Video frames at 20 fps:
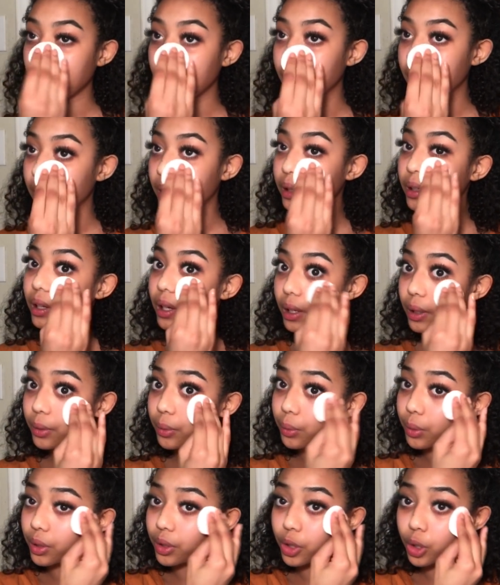And I
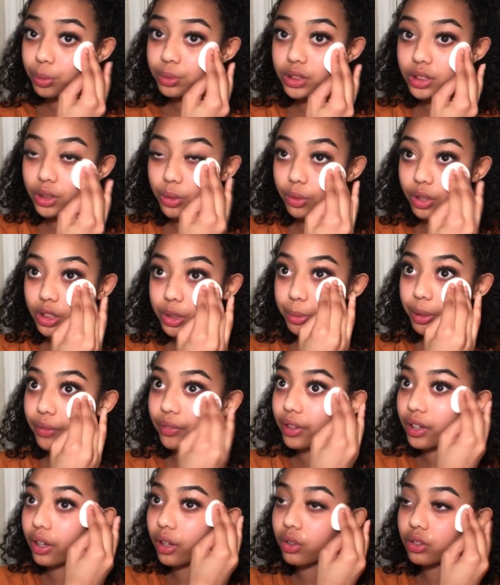really hope she doesn't watch my
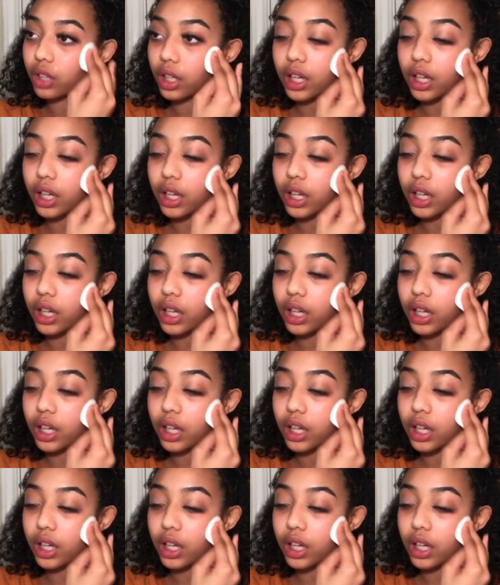videos.